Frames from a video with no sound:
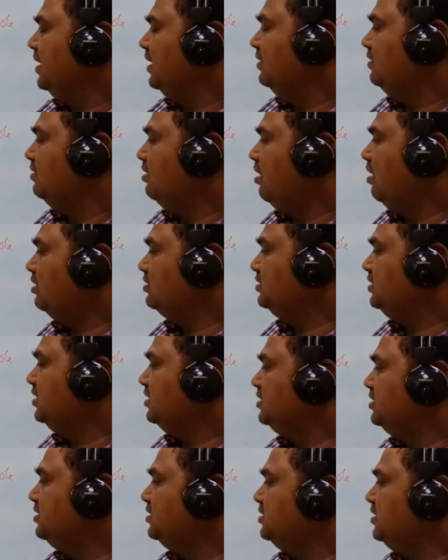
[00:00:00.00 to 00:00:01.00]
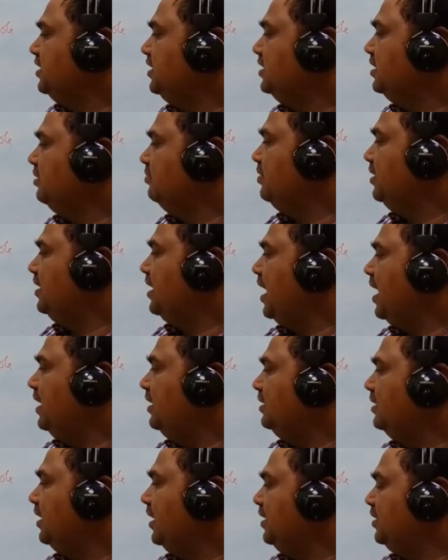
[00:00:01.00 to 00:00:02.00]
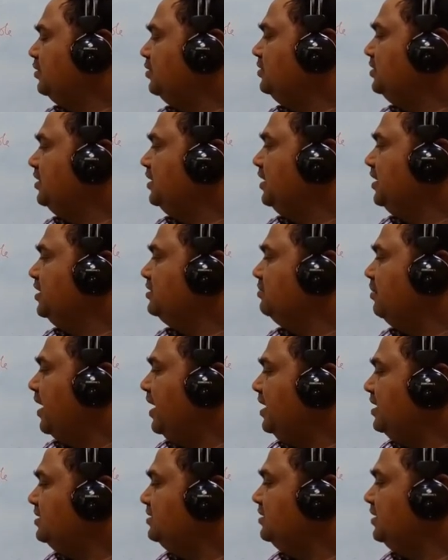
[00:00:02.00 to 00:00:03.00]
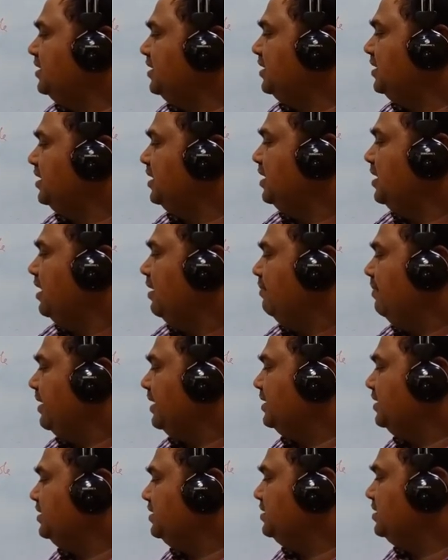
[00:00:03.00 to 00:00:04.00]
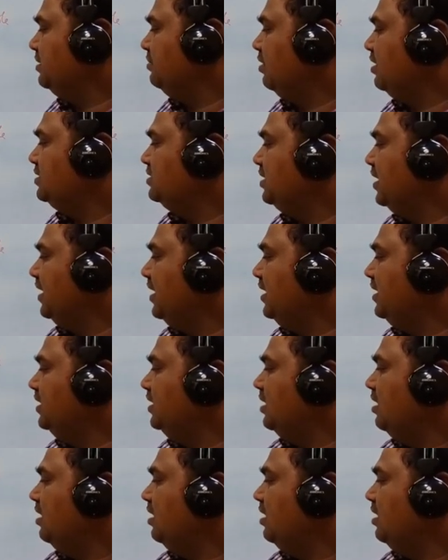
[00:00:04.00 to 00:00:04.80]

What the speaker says: the oxidation state of the nitrogen is -3, magnesium azide,